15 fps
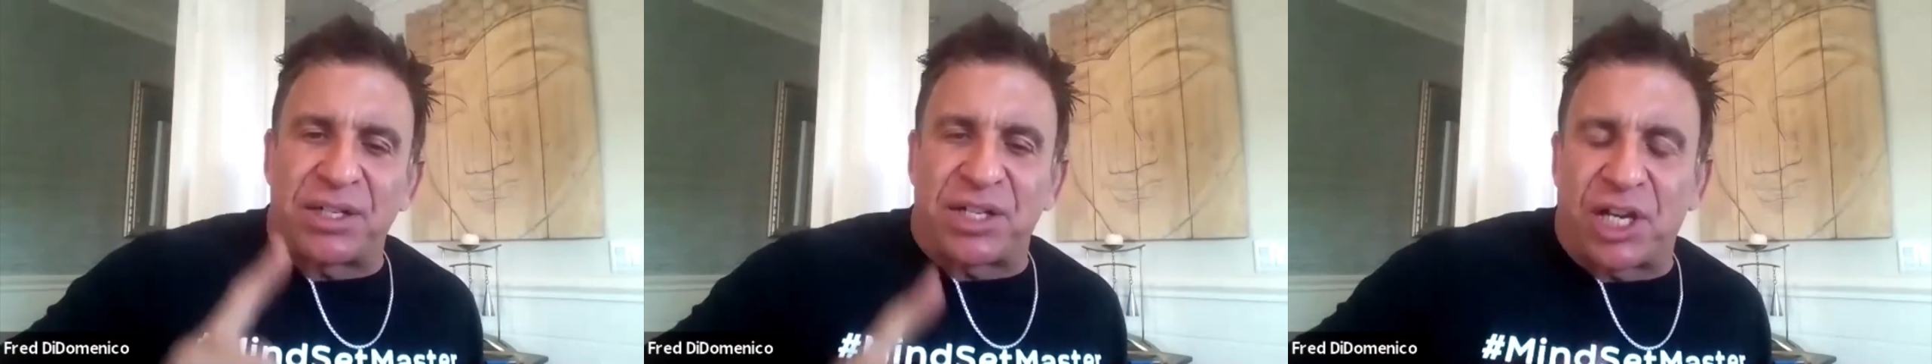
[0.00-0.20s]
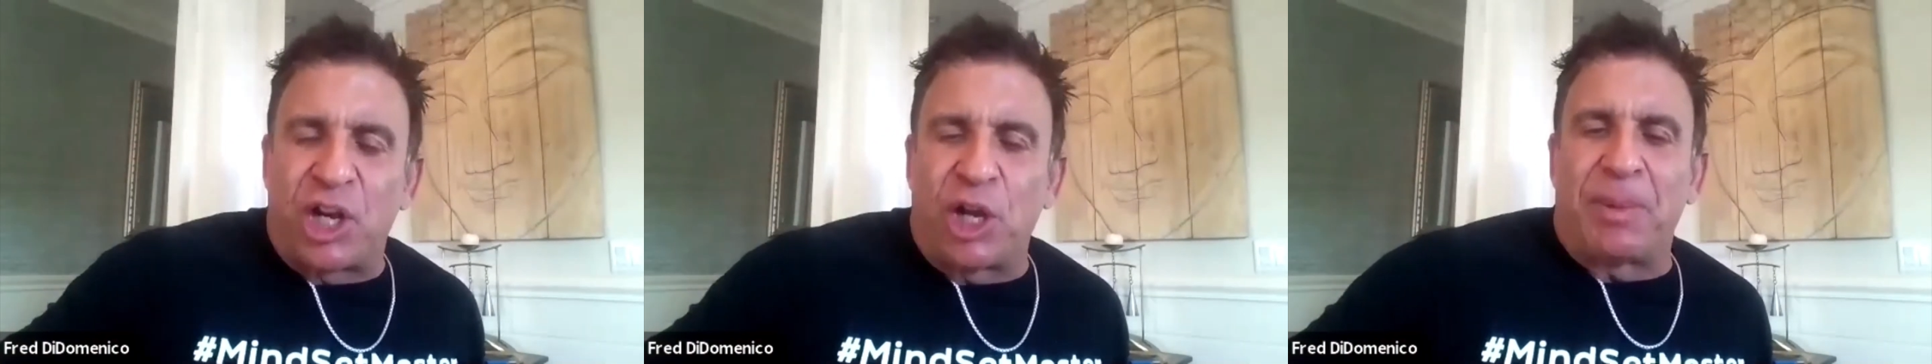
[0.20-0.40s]

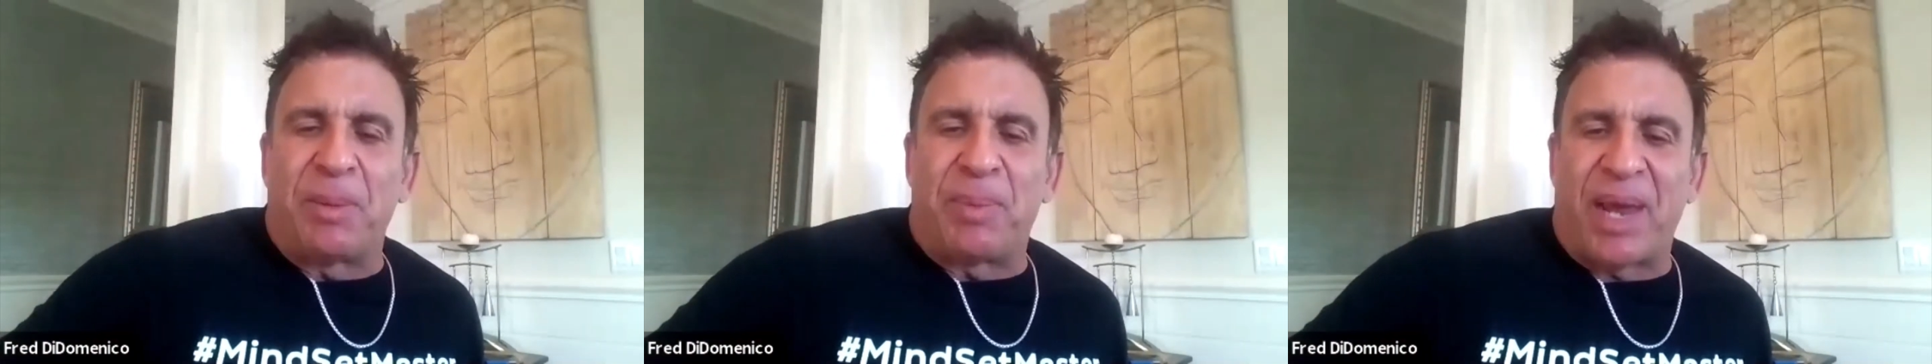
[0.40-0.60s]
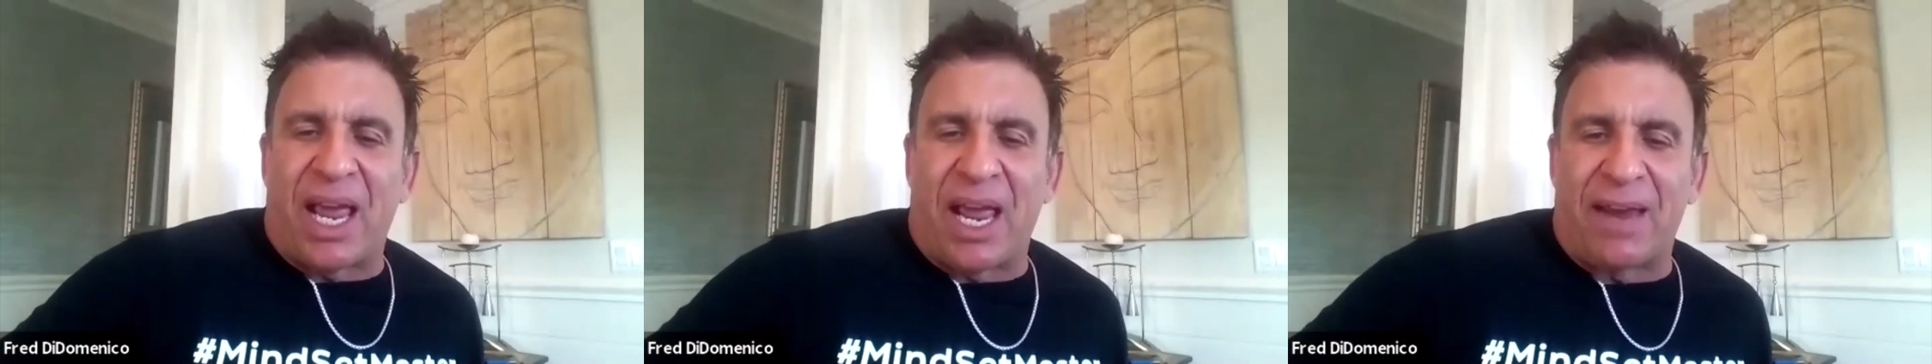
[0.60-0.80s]
a human
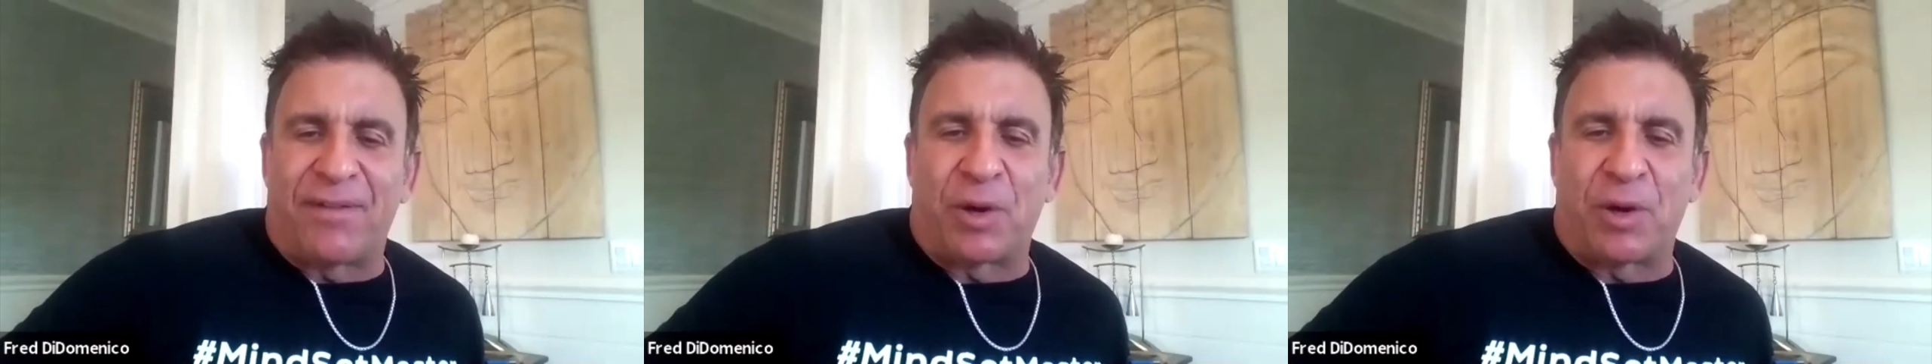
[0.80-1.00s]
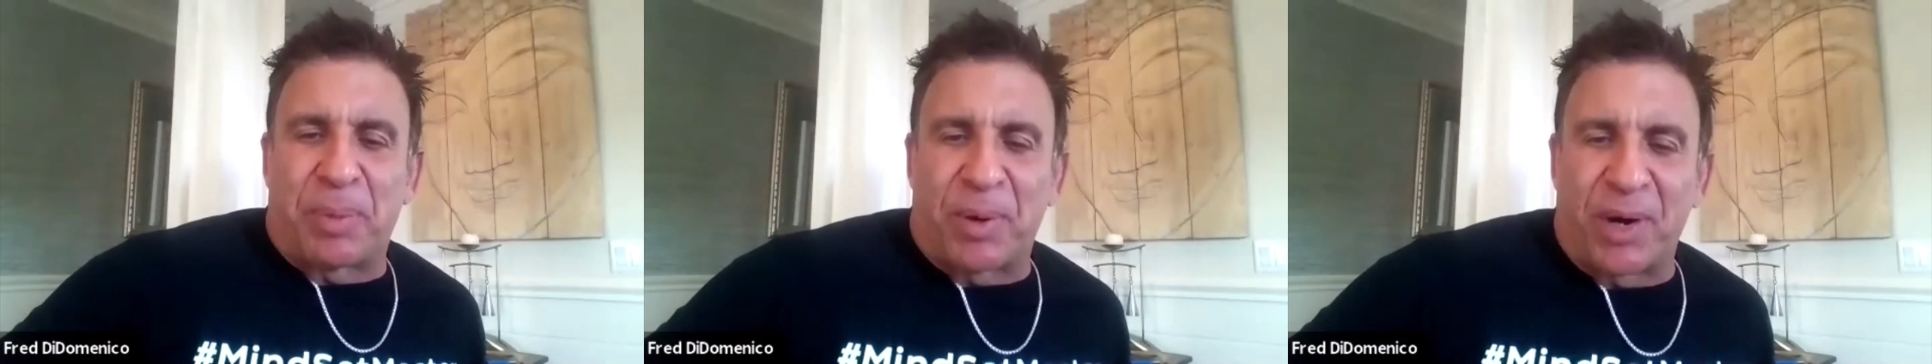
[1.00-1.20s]
behavior
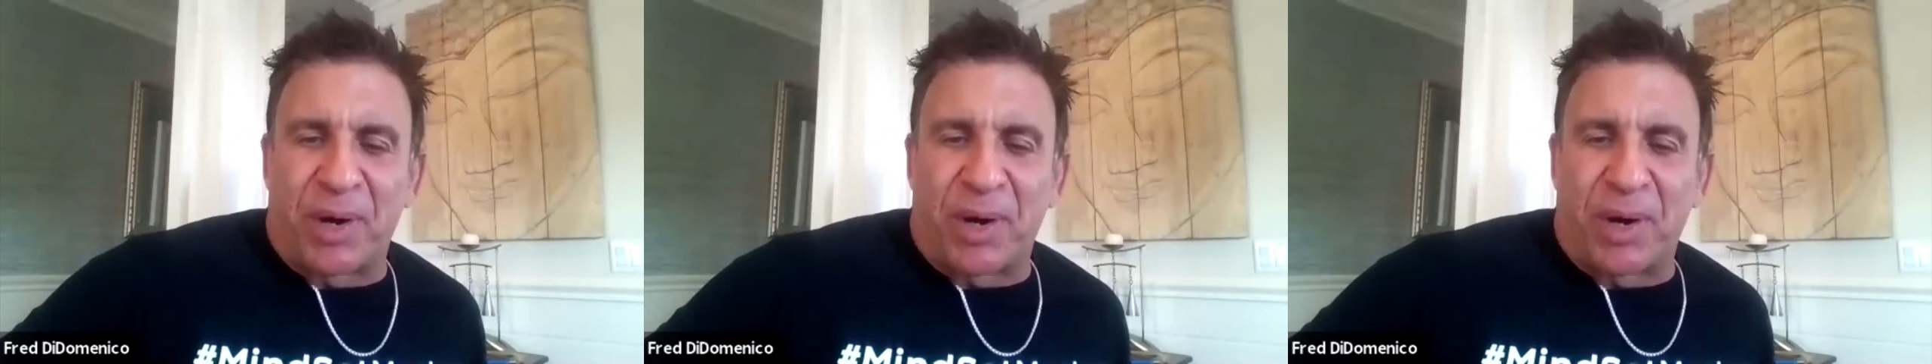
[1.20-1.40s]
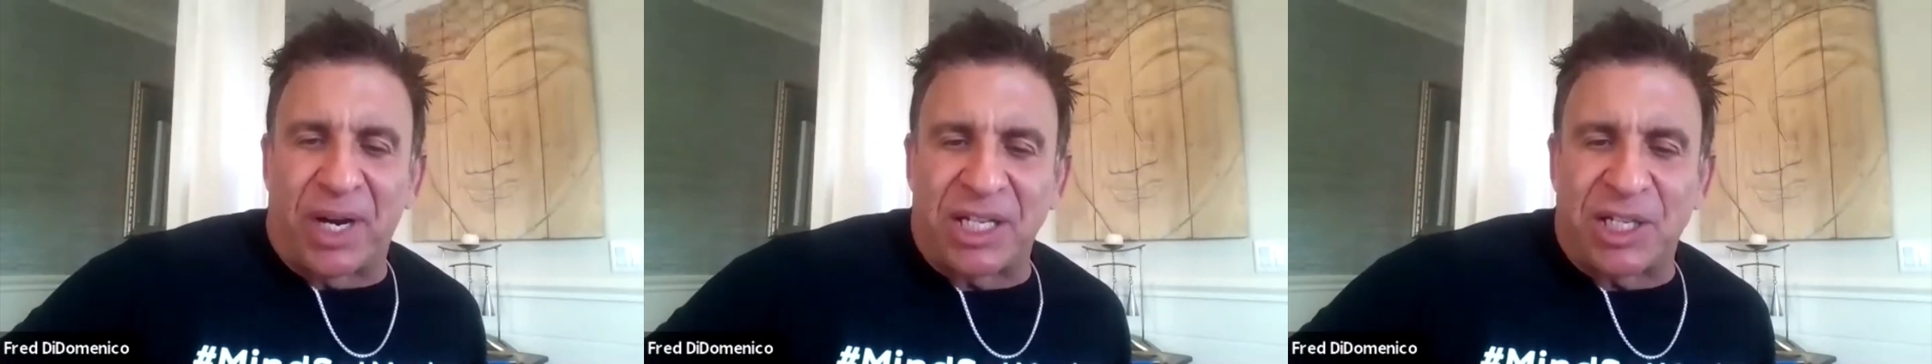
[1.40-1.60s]

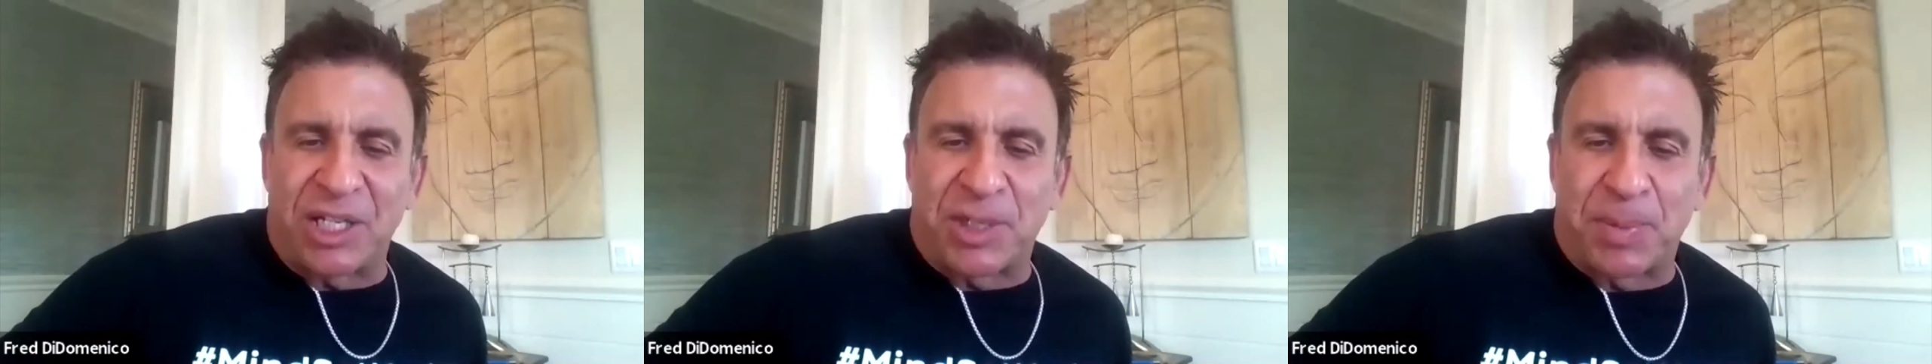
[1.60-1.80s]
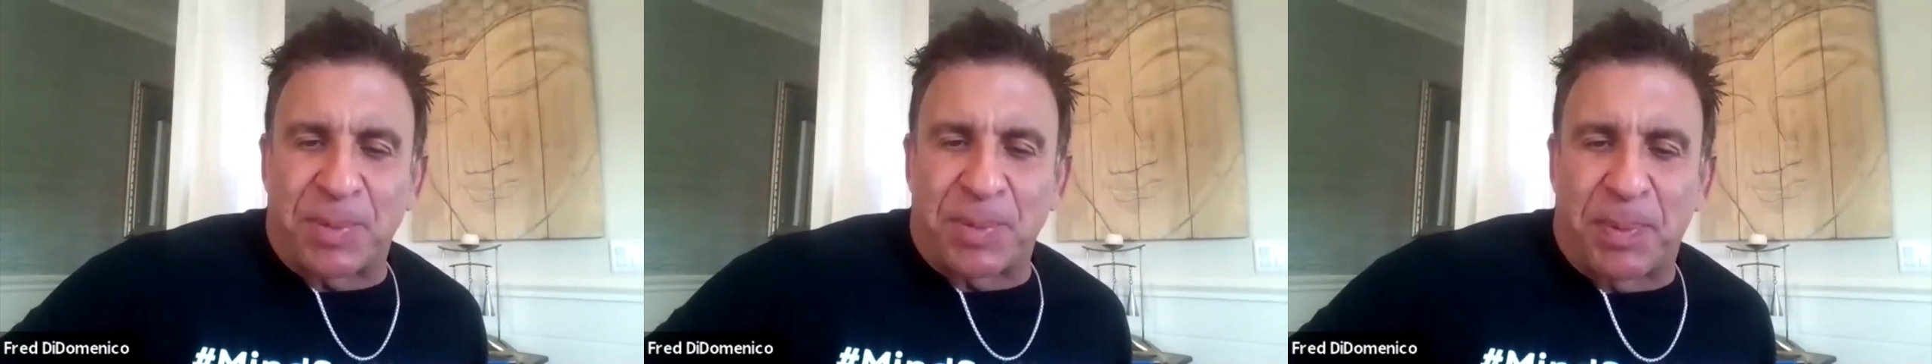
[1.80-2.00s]

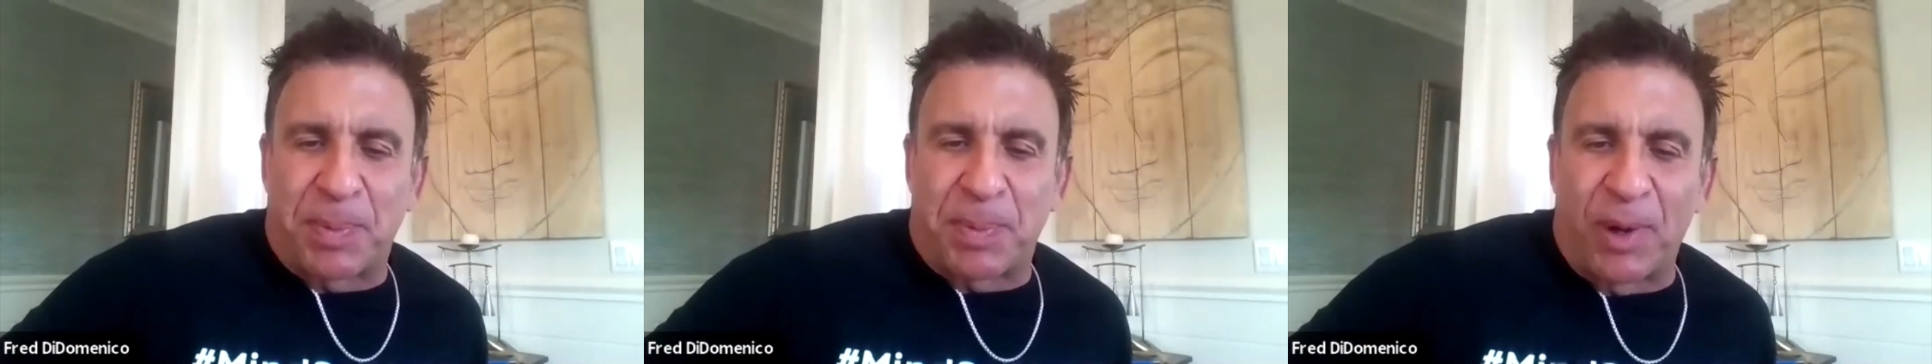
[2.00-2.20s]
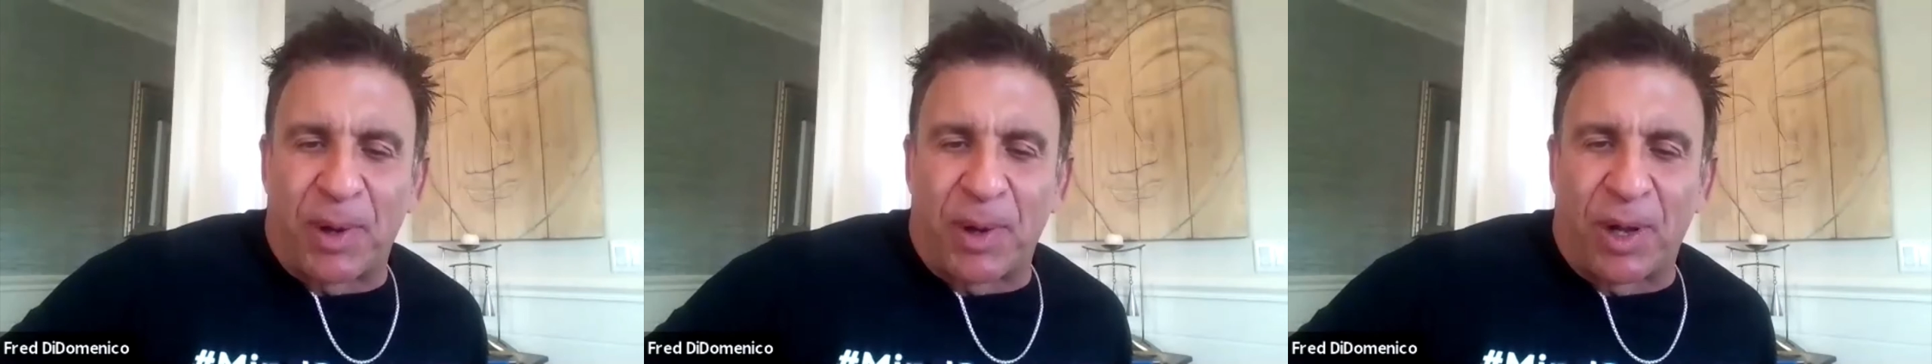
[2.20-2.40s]
principle.